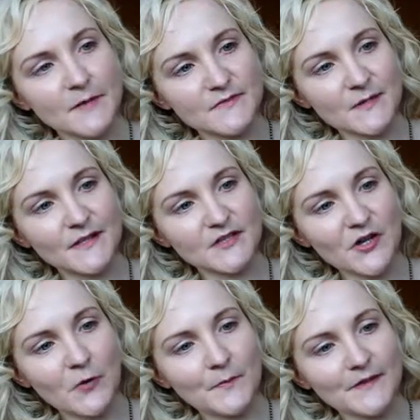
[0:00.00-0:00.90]
somebody had
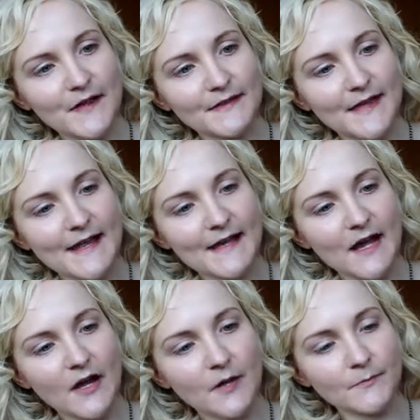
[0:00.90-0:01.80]
told me that
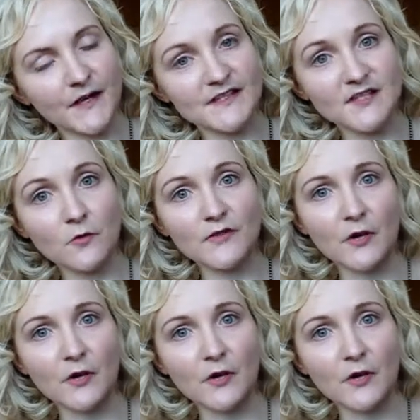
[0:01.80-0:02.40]
they'd sold